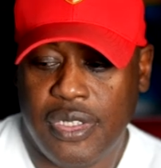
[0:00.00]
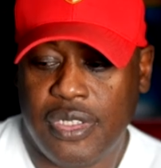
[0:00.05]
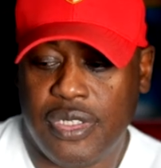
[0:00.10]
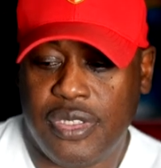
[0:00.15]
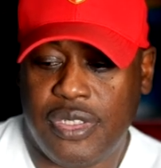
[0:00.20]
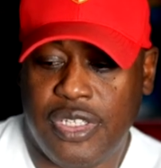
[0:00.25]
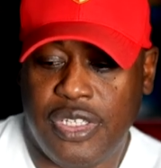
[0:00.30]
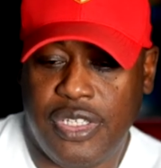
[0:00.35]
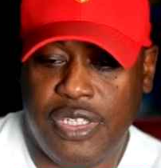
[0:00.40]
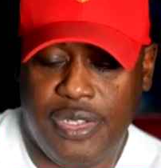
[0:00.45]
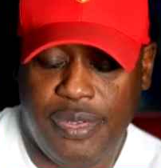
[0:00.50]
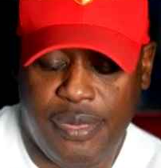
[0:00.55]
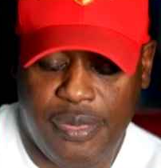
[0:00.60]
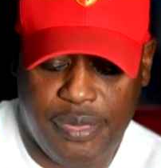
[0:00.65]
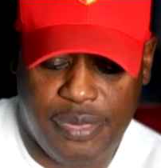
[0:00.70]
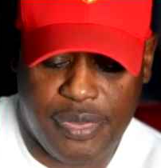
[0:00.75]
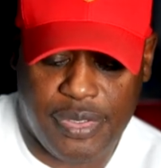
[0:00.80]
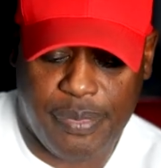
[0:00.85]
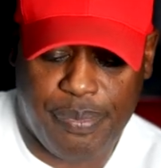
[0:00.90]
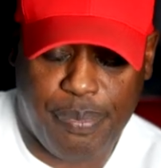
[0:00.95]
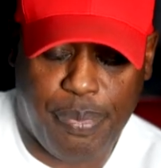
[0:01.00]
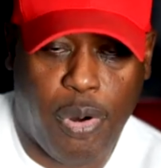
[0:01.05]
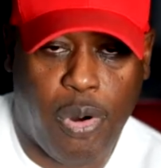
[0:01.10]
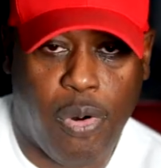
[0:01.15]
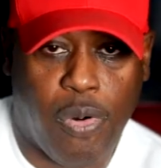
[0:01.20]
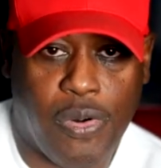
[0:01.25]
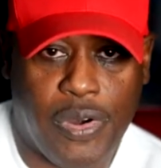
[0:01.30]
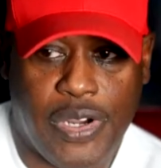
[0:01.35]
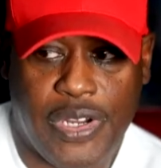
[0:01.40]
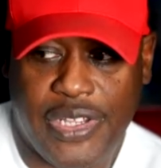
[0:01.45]
the the
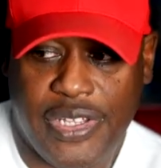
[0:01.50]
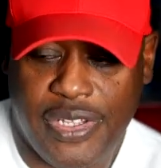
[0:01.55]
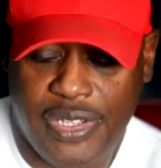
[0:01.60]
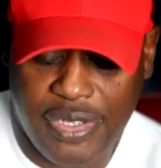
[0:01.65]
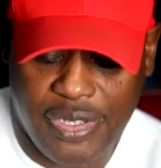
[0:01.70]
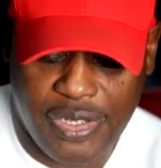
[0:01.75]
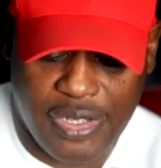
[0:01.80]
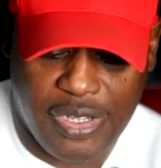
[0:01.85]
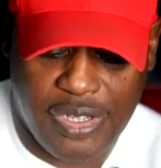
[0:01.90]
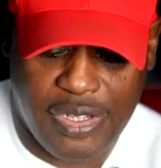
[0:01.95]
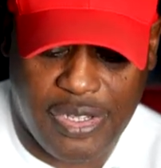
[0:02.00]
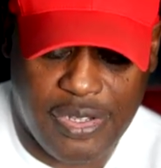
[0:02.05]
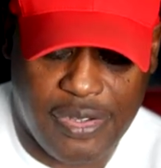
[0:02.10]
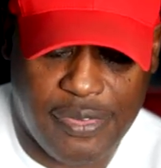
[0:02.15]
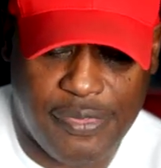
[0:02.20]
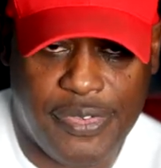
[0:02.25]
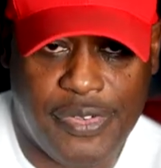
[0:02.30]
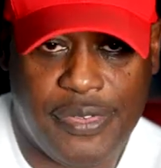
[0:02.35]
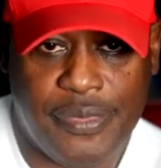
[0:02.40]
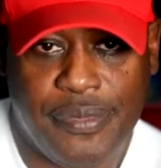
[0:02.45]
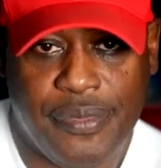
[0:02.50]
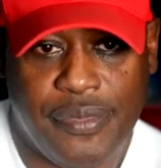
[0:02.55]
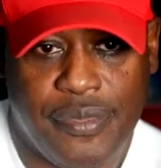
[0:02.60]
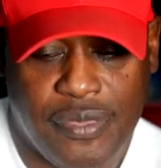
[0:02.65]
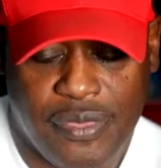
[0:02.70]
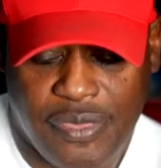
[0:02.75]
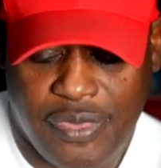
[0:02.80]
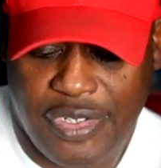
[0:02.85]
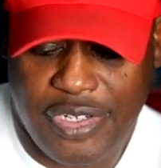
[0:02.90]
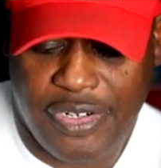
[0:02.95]
pouring of
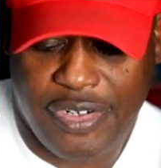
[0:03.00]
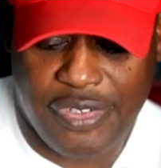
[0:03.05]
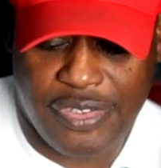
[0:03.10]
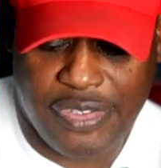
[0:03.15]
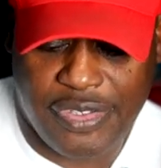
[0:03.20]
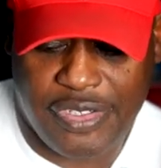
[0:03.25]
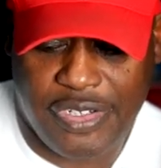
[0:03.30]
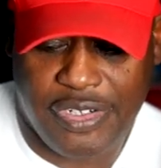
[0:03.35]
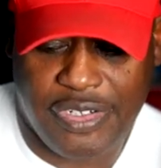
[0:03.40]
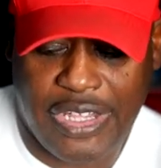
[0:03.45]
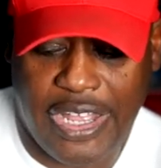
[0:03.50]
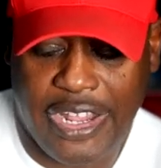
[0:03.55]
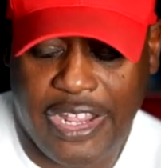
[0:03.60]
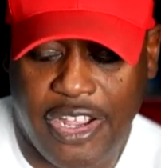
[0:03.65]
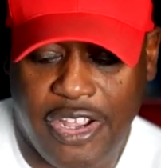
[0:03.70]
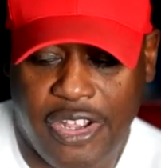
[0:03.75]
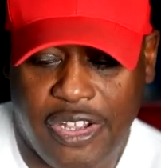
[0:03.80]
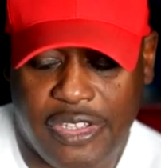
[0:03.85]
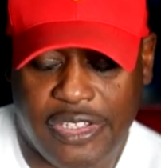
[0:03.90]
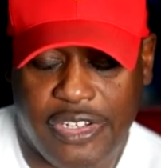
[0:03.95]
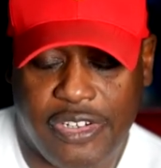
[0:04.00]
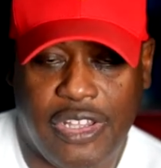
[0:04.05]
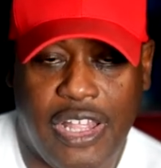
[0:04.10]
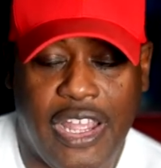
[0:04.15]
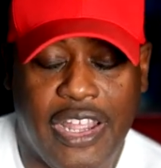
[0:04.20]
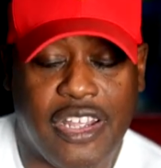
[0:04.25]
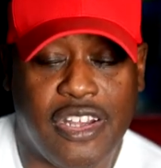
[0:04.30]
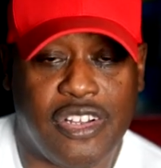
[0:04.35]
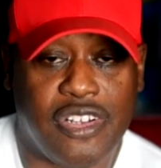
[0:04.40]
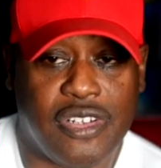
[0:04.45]
they're they're like a they're
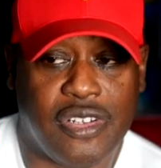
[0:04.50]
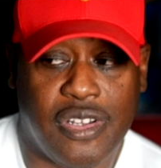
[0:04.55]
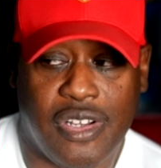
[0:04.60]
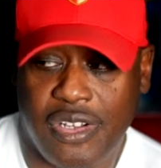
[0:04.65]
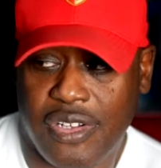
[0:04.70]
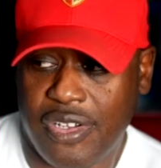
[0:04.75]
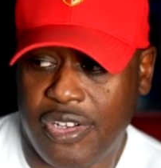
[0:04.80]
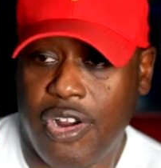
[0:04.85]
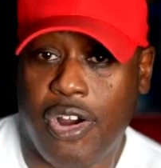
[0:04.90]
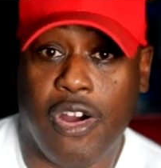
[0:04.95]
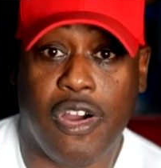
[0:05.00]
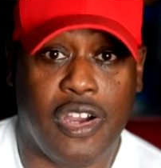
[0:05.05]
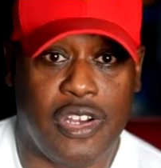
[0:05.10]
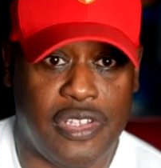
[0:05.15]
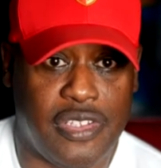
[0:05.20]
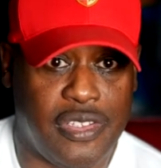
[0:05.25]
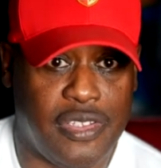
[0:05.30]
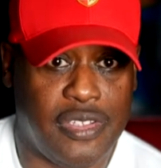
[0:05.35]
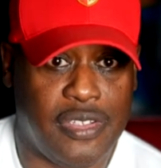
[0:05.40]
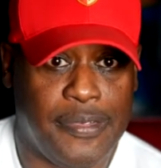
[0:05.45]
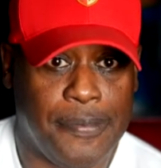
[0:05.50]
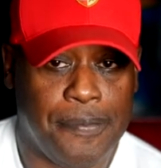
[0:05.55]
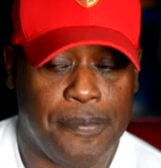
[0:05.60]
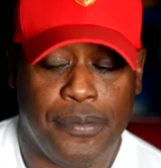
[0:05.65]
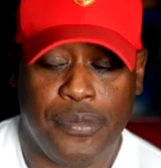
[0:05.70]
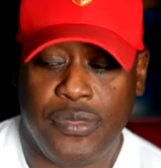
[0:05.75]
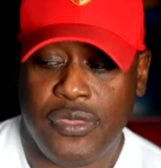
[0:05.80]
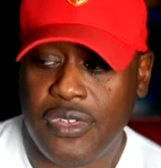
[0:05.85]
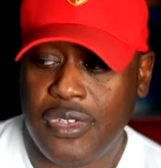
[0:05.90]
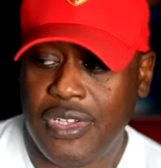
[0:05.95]
like a, a garden,
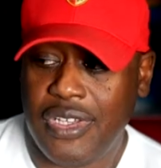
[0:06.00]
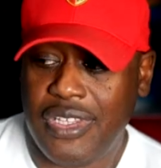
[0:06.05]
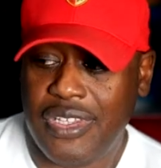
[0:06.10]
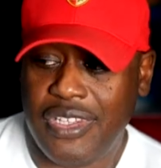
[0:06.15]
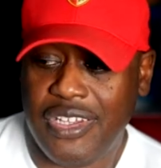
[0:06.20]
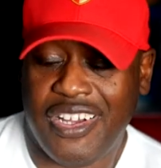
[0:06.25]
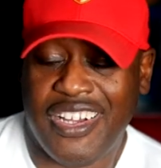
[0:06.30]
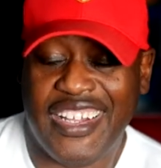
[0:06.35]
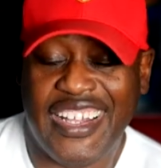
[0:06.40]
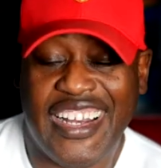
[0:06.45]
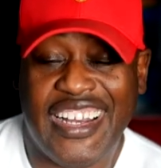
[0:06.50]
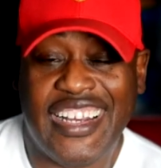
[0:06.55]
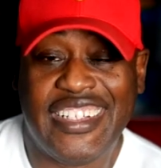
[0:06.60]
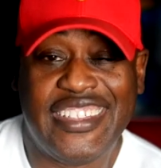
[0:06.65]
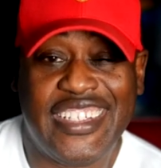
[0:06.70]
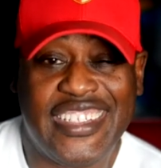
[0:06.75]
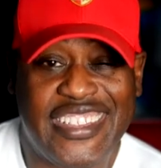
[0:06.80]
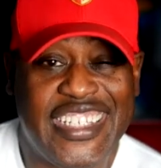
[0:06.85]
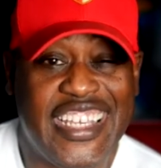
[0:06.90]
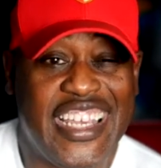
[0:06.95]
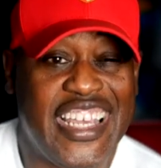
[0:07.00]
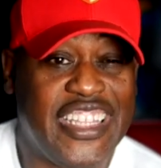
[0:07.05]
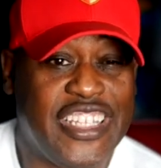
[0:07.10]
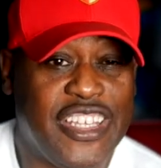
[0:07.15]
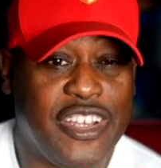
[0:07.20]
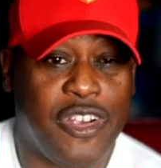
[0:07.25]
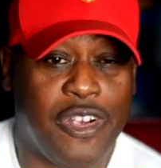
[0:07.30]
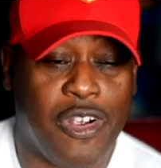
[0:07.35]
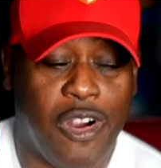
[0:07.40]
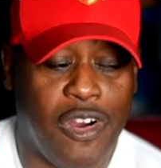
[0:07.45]
an
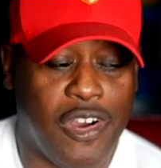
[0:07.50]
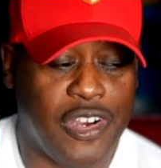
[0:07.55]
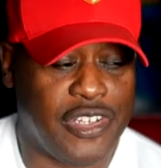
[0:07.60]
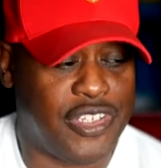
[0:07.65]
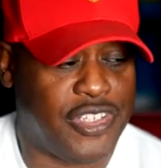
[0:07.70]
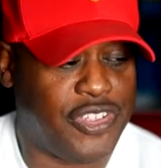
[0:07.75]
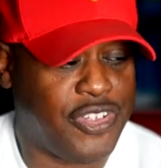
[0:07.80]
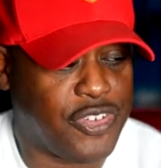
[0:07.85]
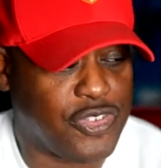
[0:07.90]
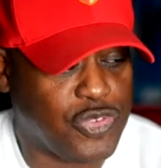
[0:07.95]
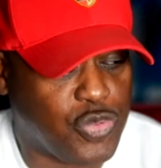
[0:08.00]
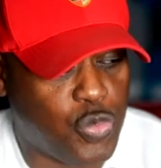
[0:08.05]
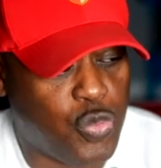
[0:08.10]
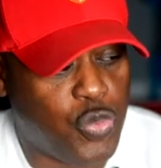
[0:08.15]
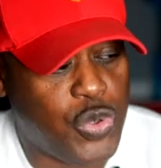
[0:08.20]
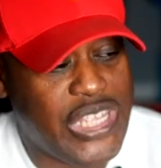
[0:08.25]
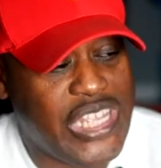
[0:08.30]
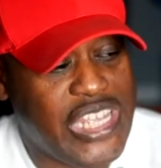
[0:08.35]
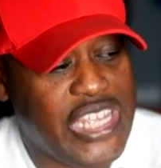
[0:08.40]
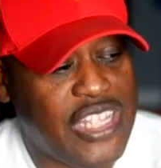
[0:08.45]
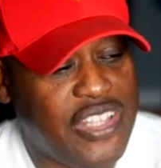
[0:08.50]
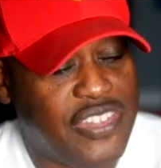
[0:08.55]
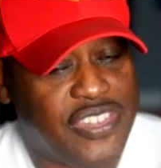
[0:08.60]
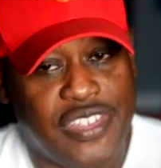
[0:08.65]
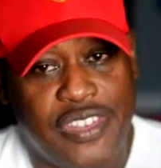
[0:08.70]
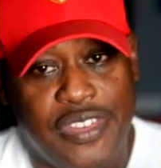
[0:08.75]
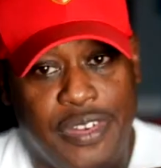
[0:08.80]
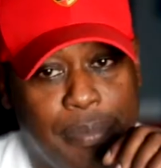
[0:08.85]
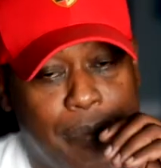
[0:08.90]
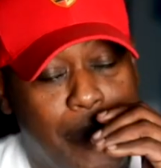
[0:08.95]
unattended garden, and there's weeds in their